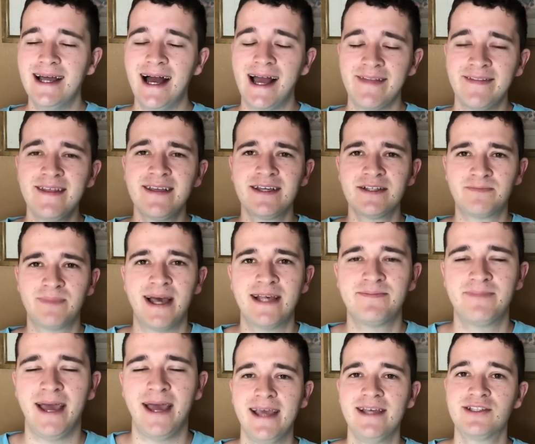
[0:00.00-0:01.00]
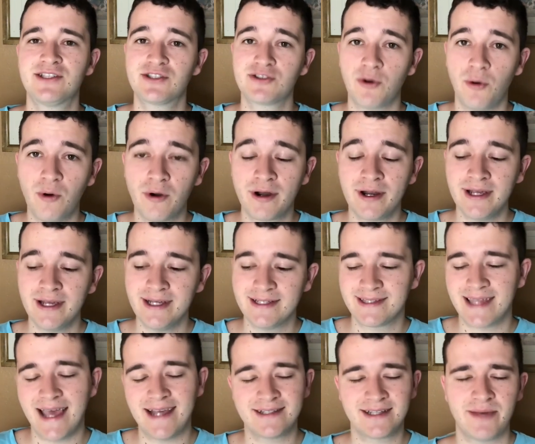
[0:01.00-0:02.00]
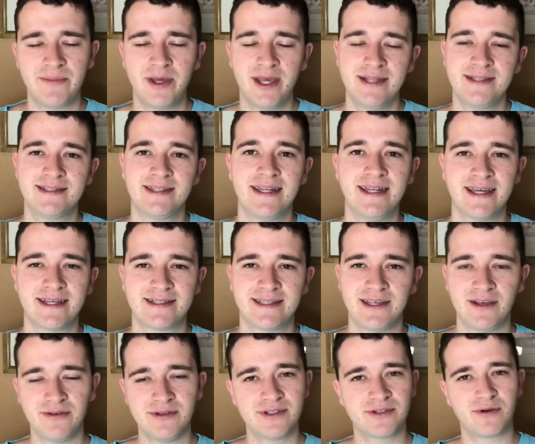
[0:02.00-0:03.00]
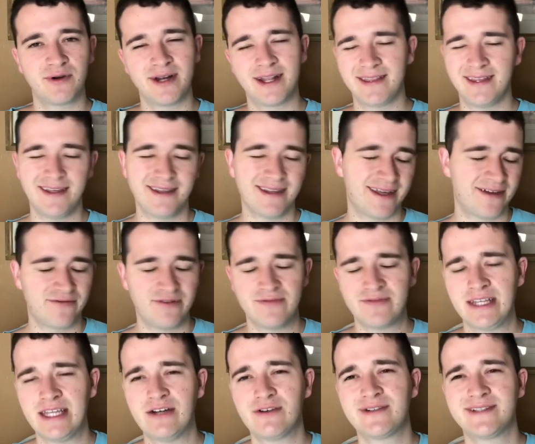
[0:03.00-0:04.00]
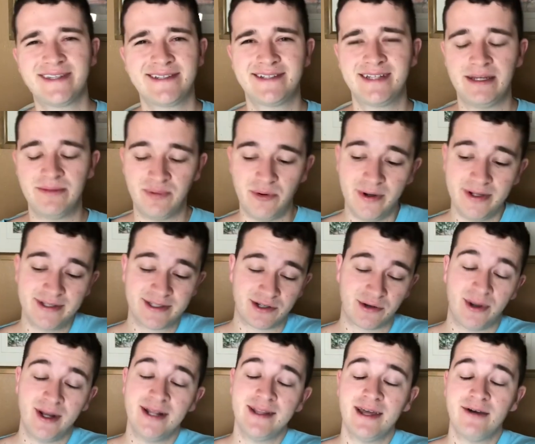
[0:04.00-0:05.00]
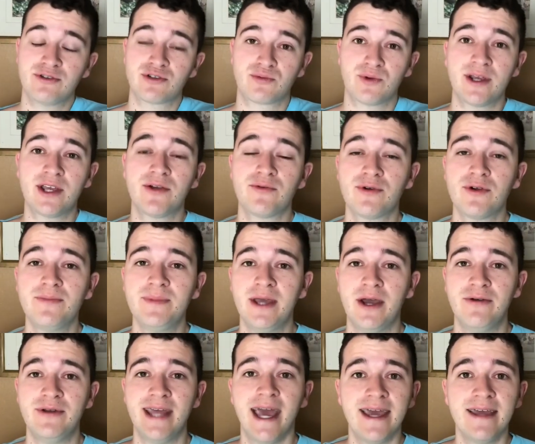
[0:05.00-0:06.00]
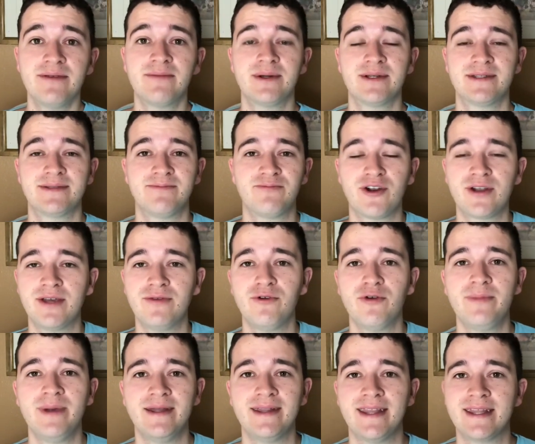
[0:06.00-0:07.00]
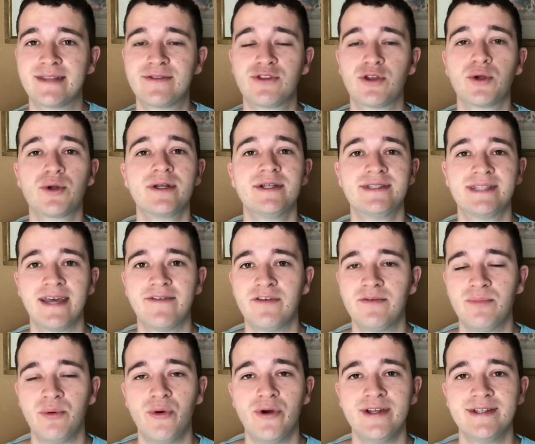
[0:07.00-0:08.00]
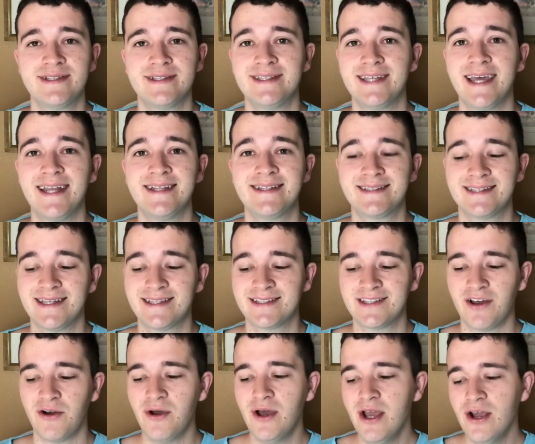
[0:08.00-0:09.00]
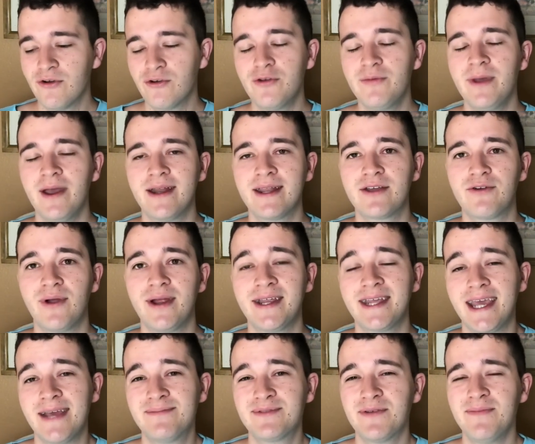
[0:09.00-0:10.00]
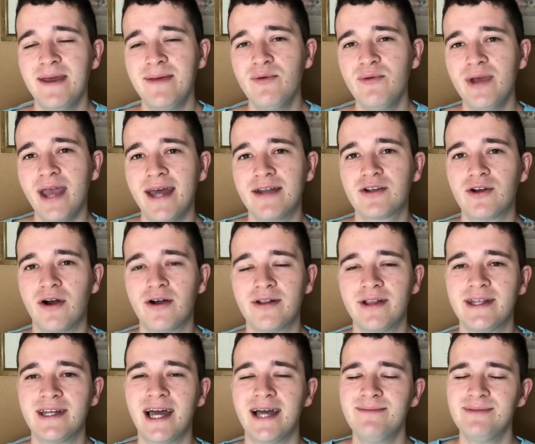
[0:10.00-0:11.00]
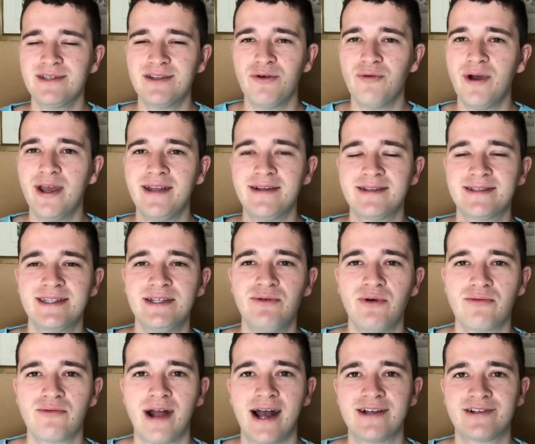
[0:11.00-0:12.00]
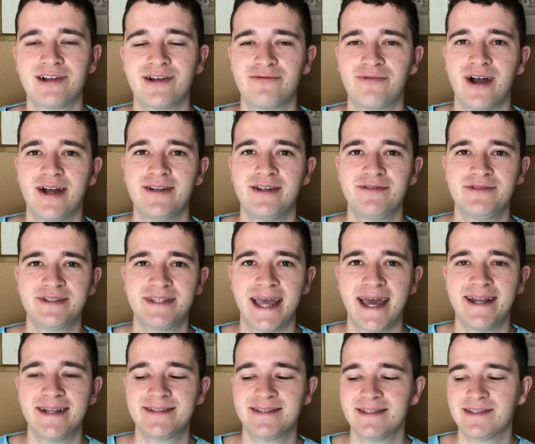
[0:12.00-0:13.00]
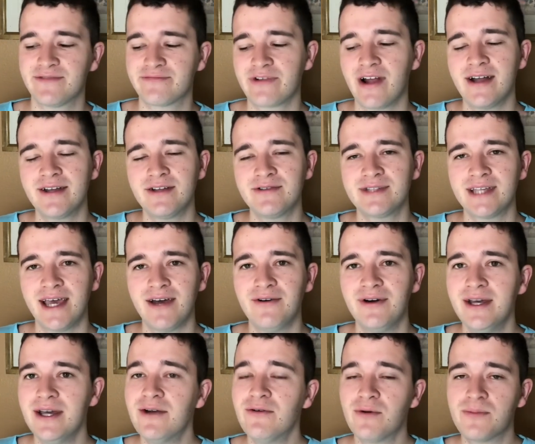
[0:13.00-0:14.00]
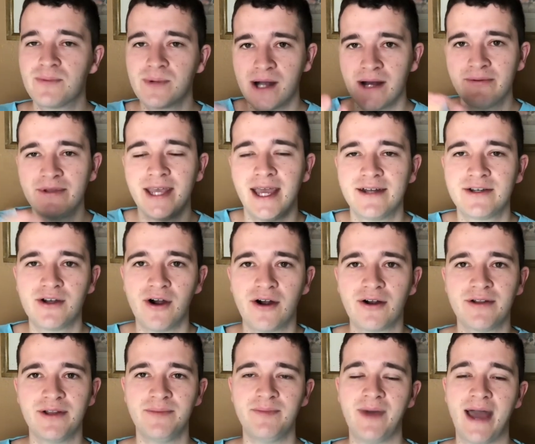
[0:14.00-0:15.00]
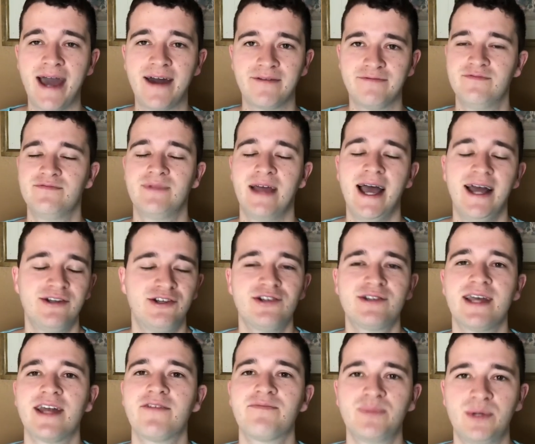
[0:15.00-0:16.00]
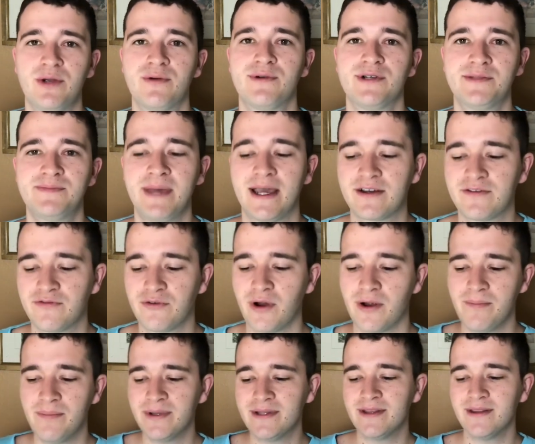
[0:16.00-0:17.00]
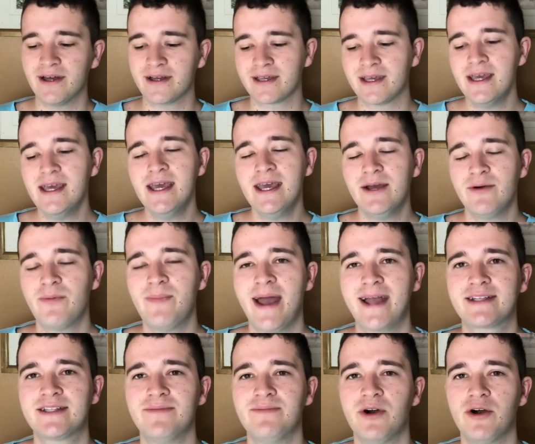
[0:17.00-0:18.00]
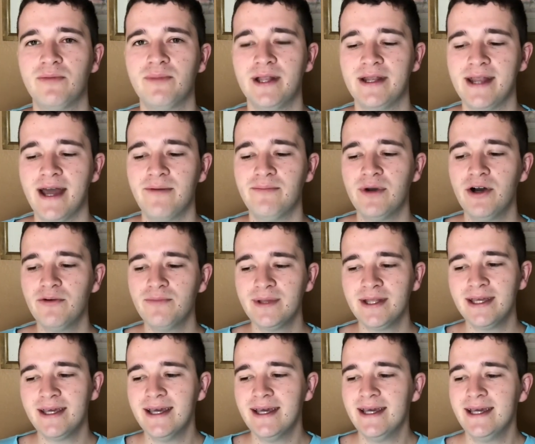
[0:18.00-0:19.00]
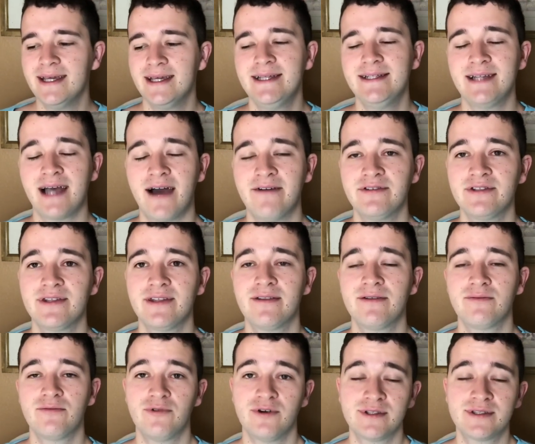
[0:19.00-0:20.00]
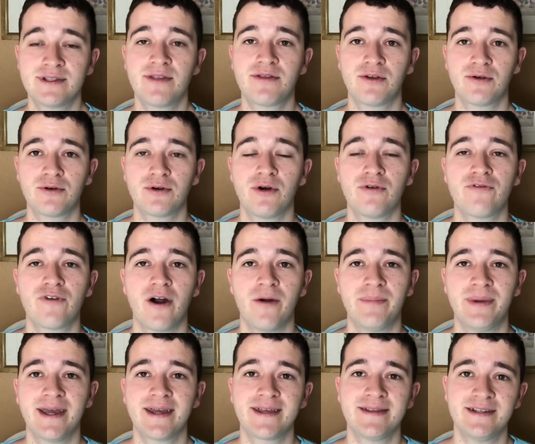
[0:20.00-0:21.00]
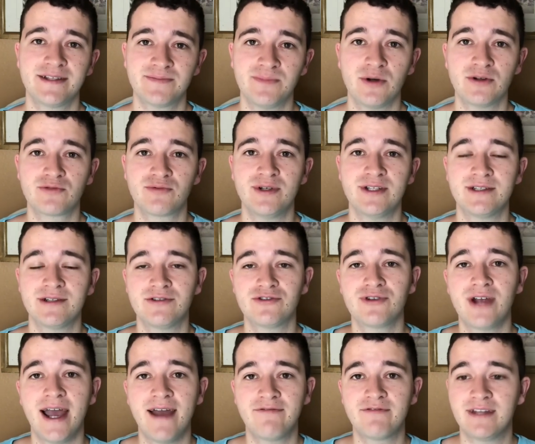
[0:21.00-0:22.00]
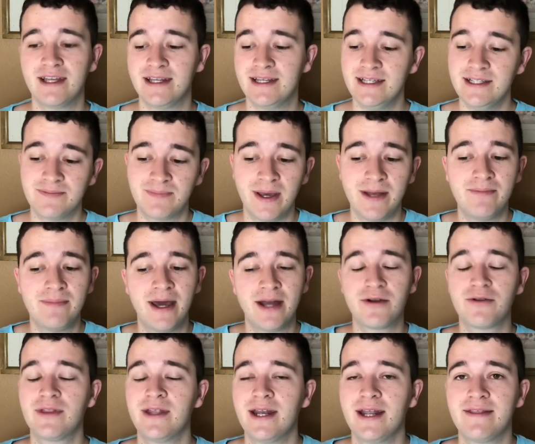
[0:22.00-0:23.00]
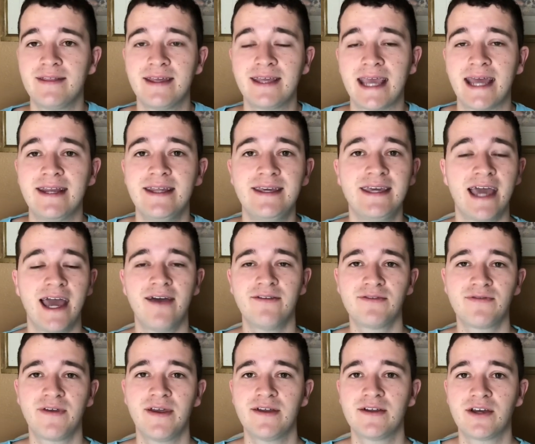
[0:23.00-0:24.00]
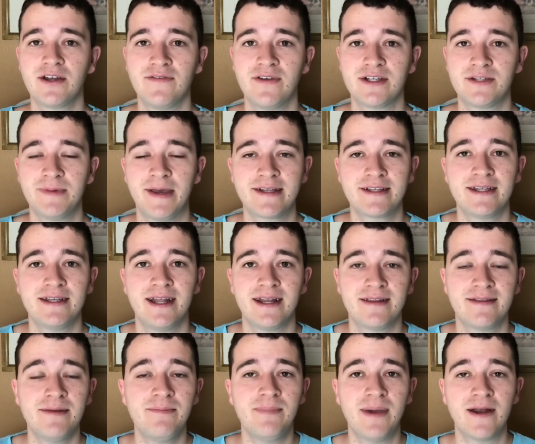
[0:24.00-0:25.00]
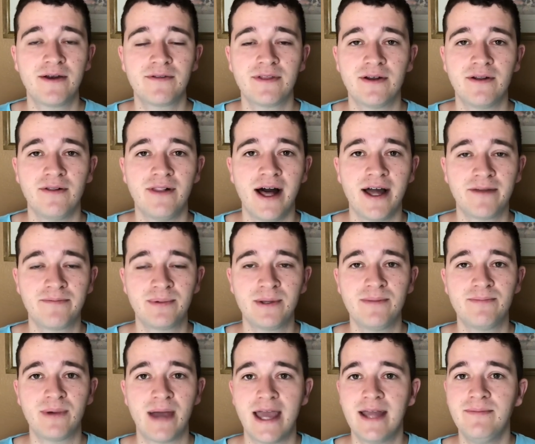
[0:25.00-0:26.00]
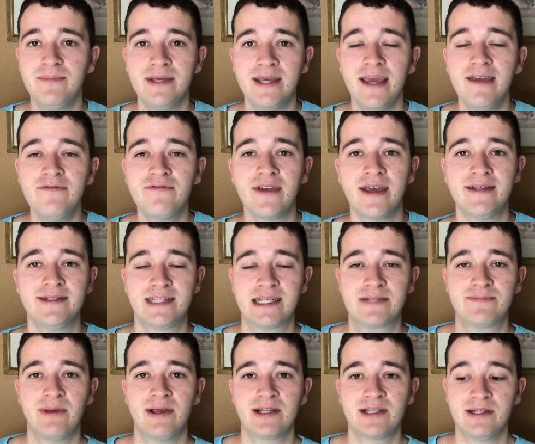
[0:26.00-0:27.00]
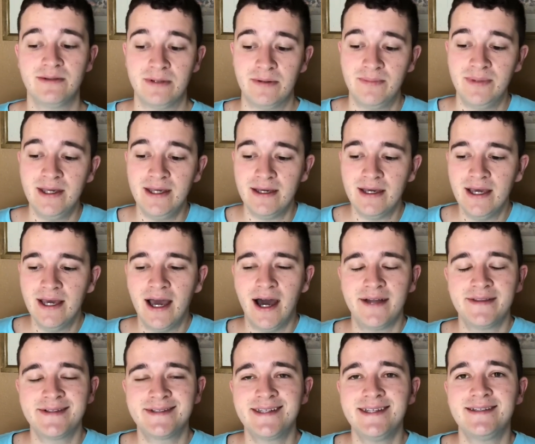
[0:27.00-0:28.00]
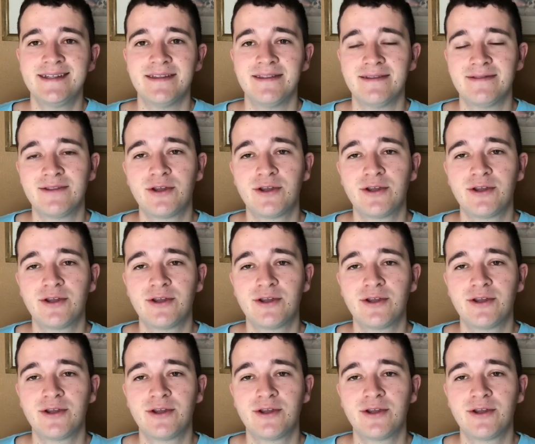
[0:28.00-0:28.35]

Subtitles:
I think his best is scoring. His last game against the Knicks, he only scored, I think, like 15 or 16 points. Granted, that was Ricky Rubio day, because Ricky Rubio had like 37 points and 10 assists. So Rubio had a great game. So maybe we add Garland. I'm still waiting to see what Rajon Rondo's status is. If Rondo's out, we'll probably add Garland out of pure respect for him. But look, we're back to Mobley. Now, Mobley, he's obviously was the 3rd overall pick in this most recent draft, and he's been better than I think any Cavs fan could have expected, and I think better than a lot of people, NBA fans, expected him to be on the season.